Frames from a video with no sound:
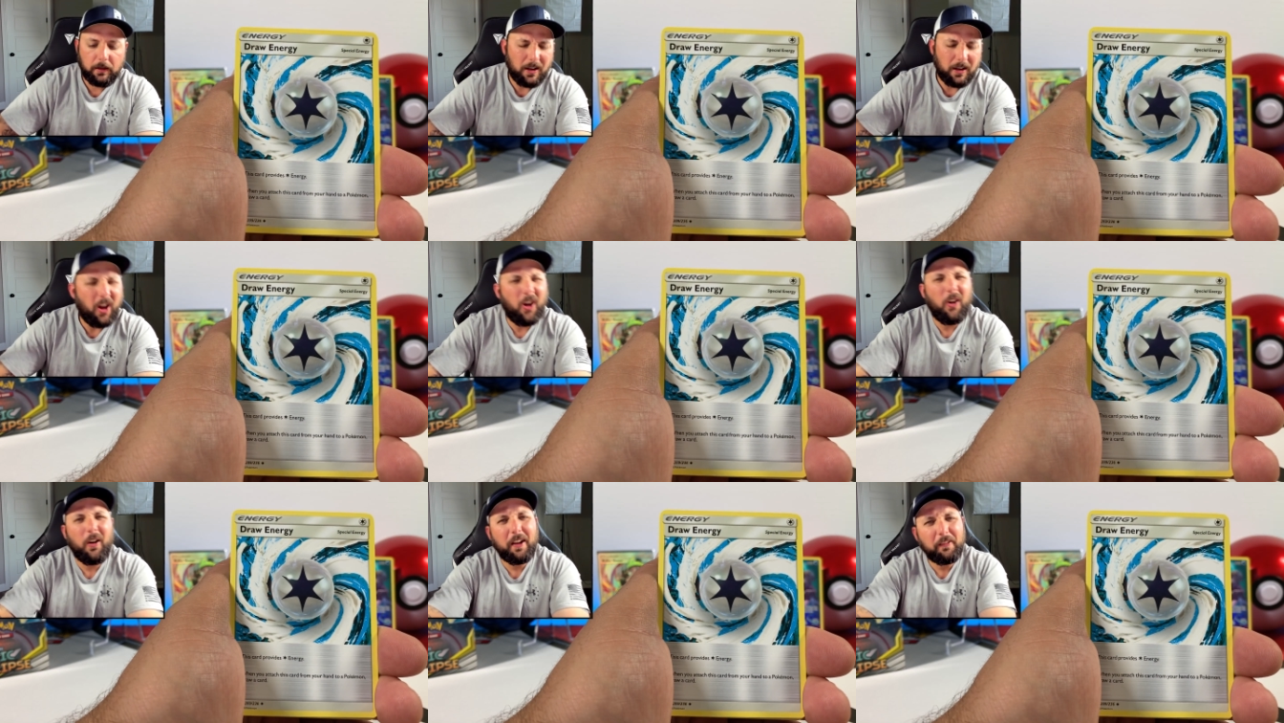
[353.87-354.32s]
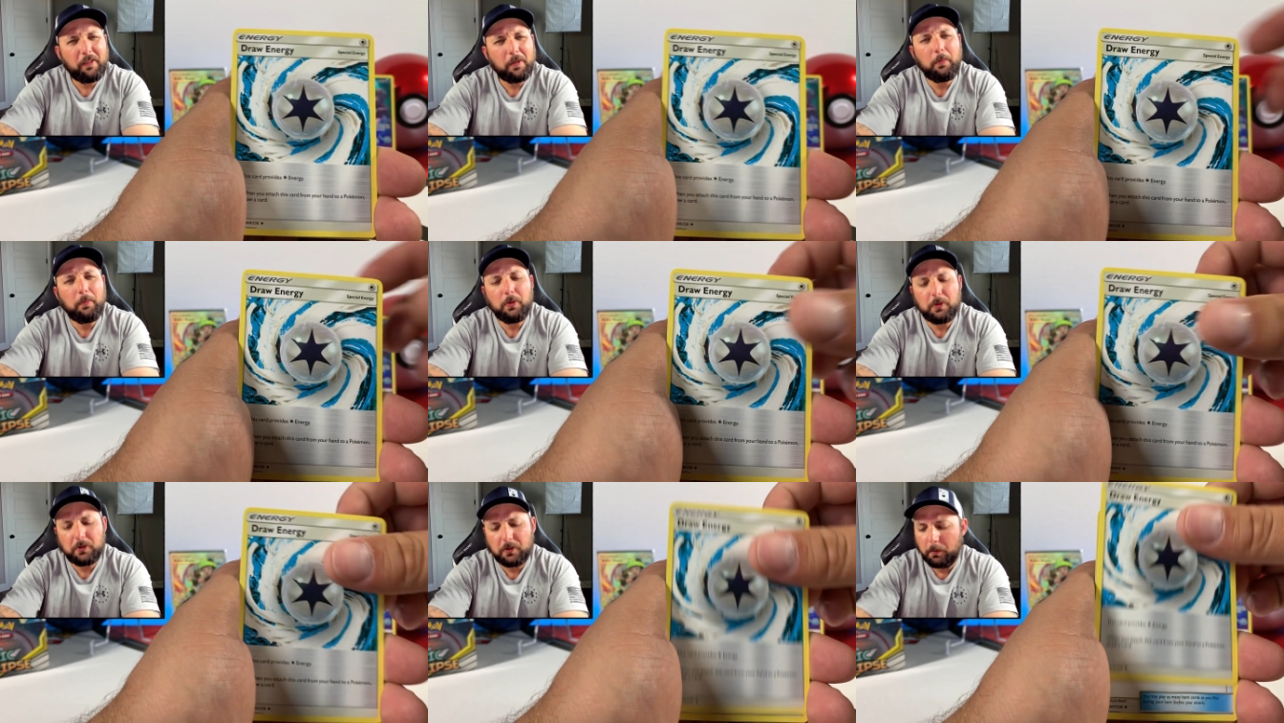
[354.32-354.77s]
No, every
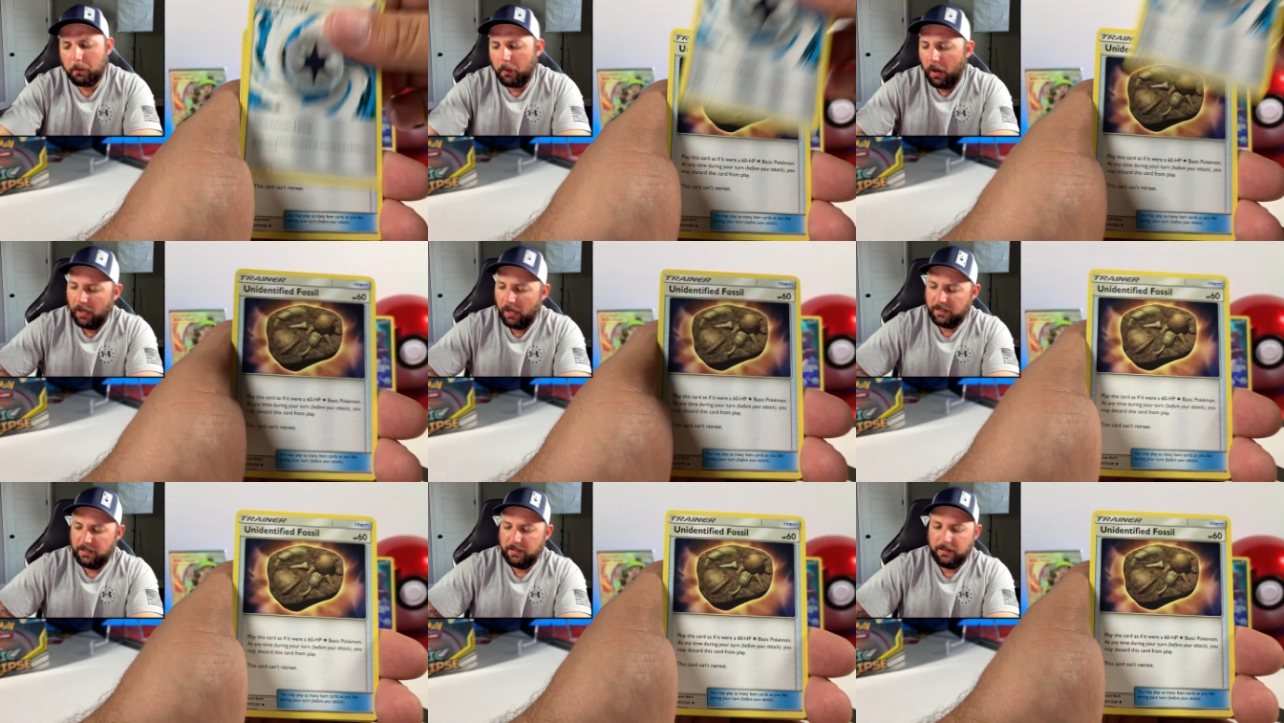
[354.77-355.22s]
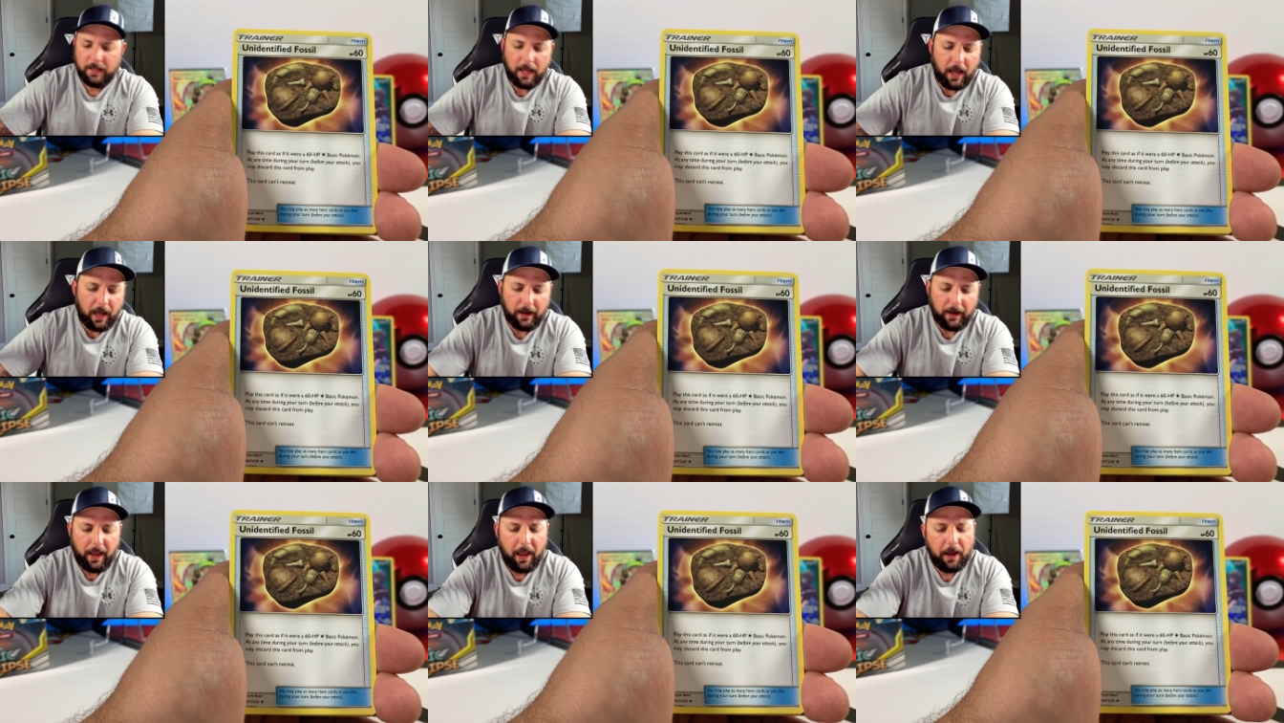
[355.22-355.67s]
booster box has
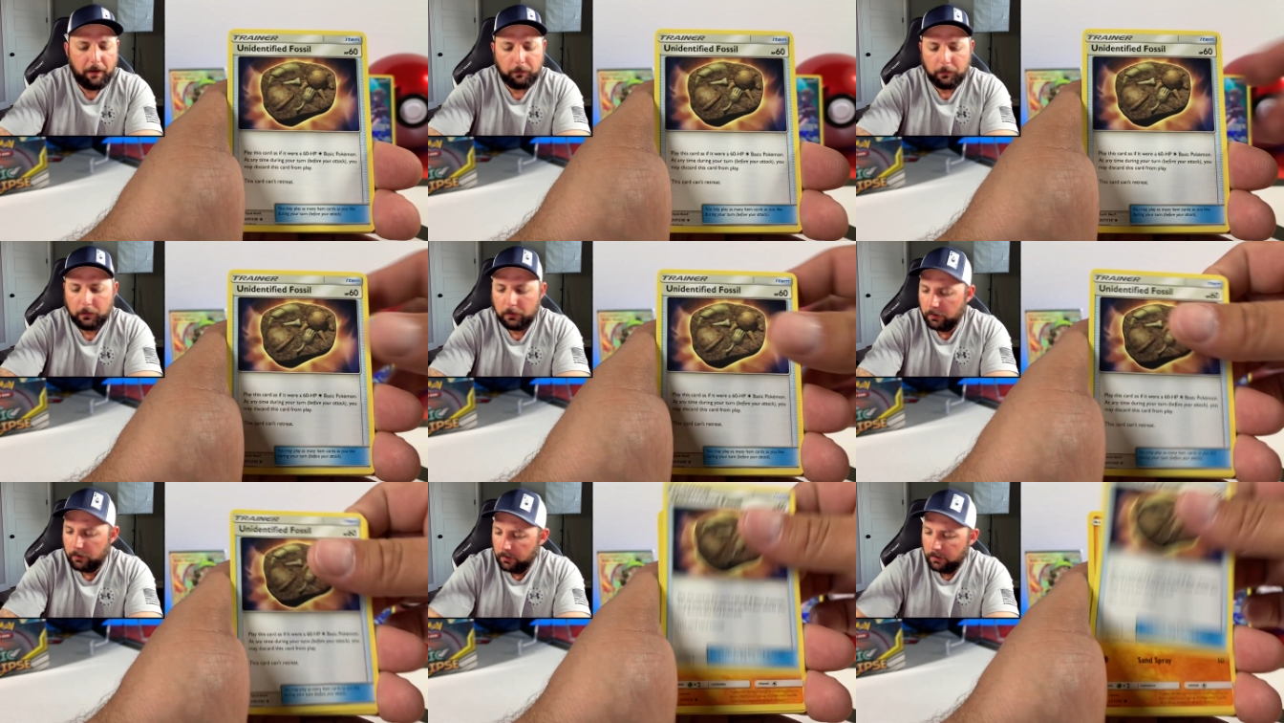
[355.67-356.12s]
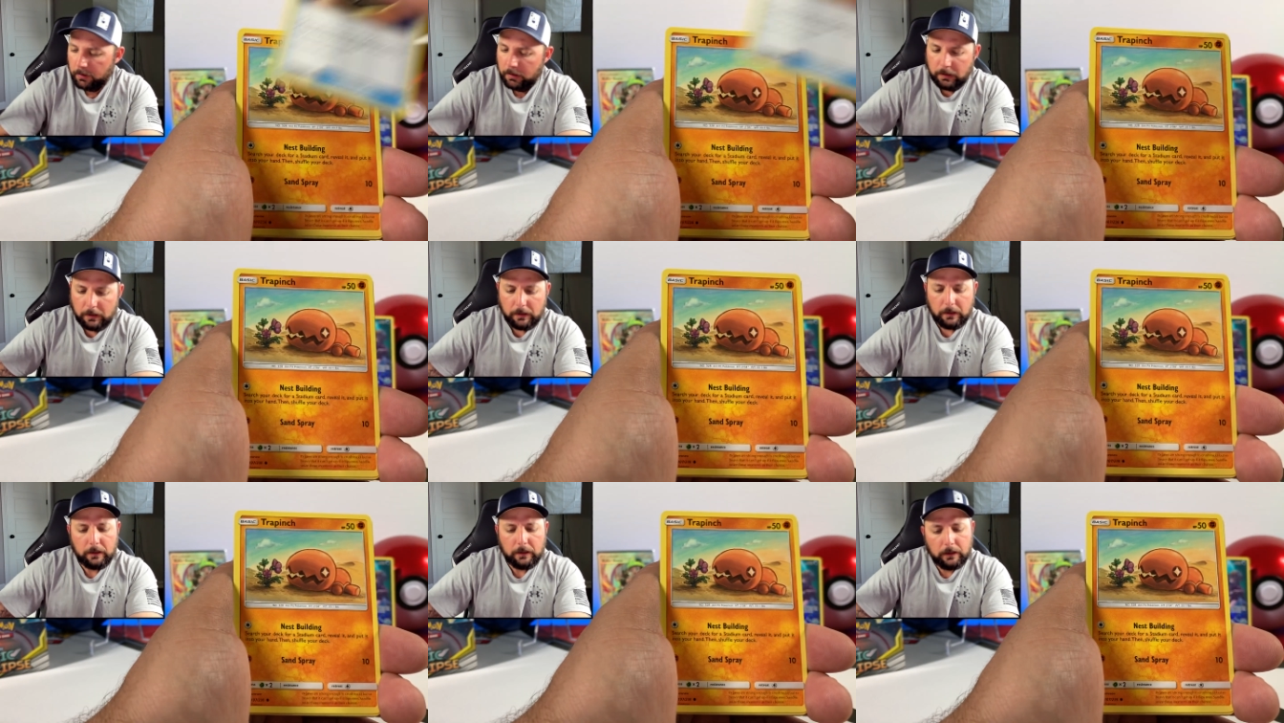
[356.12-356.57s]
got to have
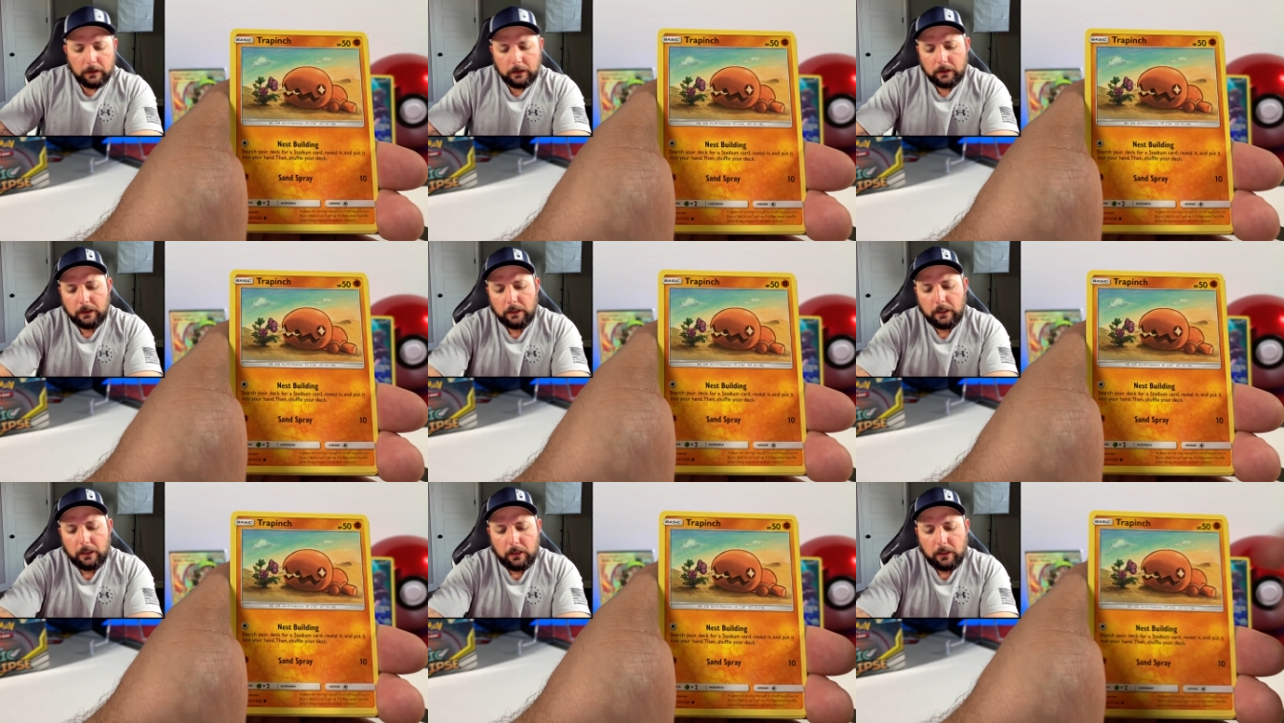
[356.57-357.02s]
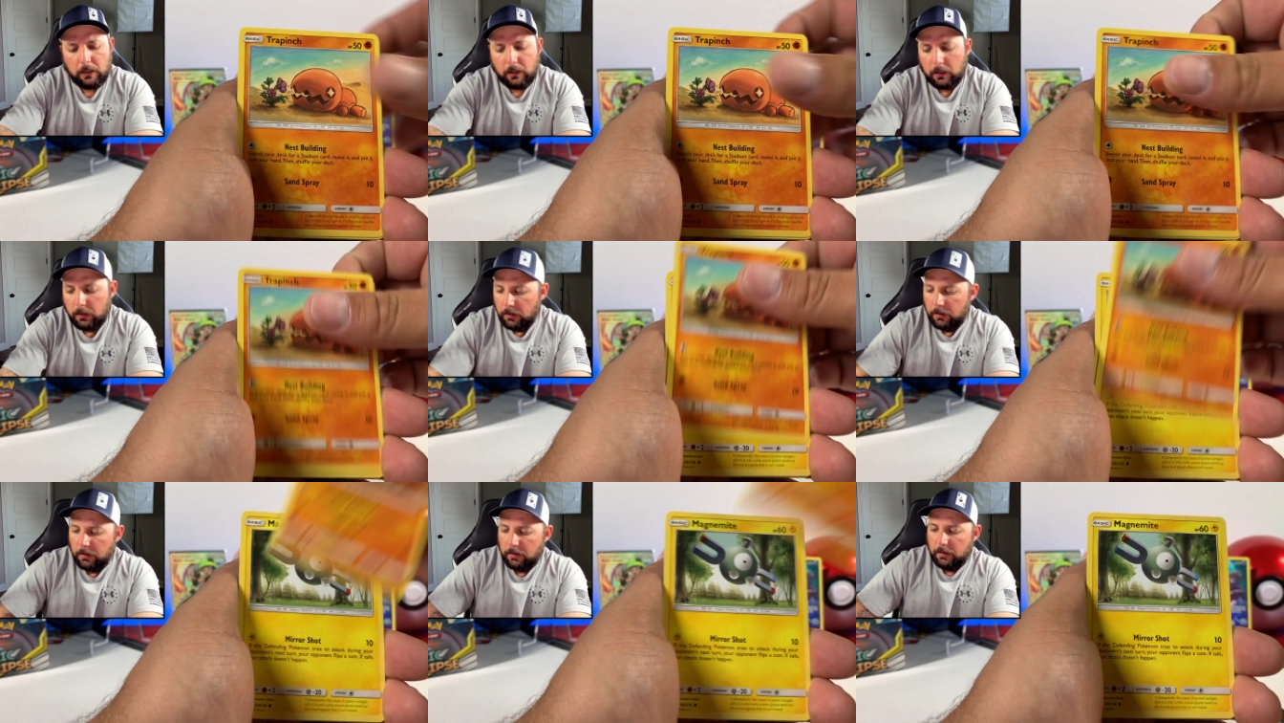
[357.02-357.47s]

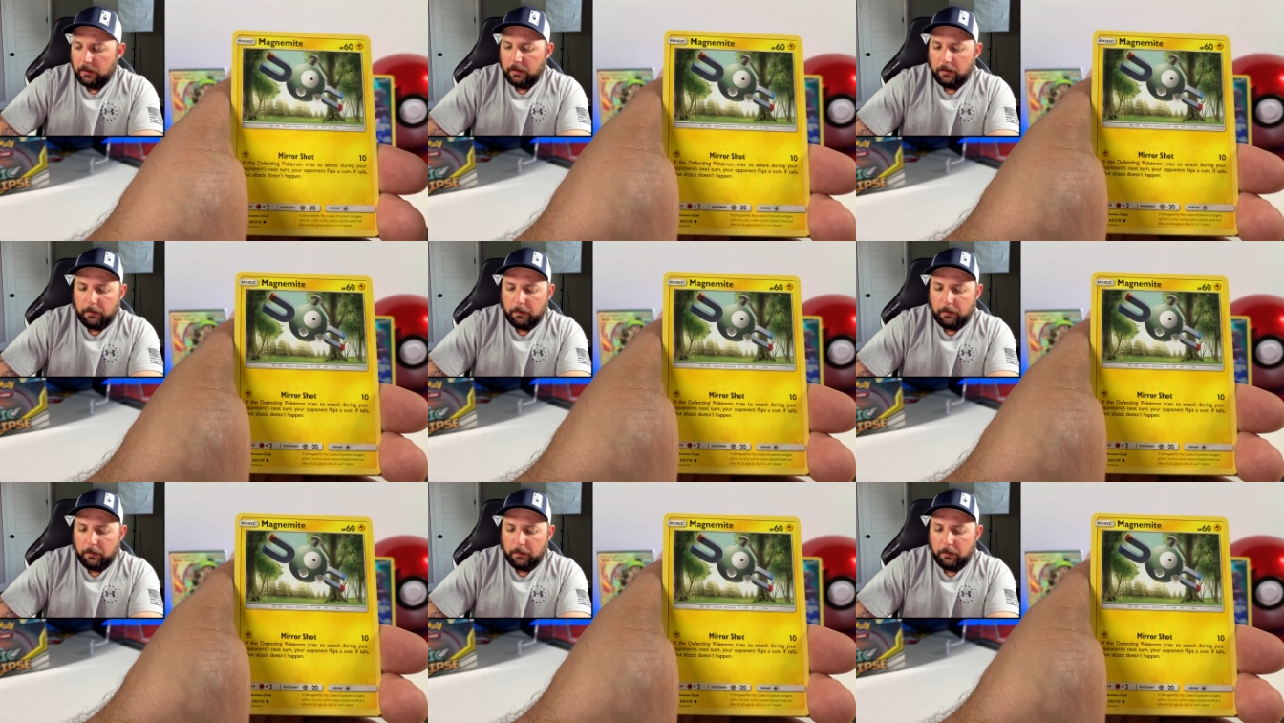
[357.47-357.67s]
one.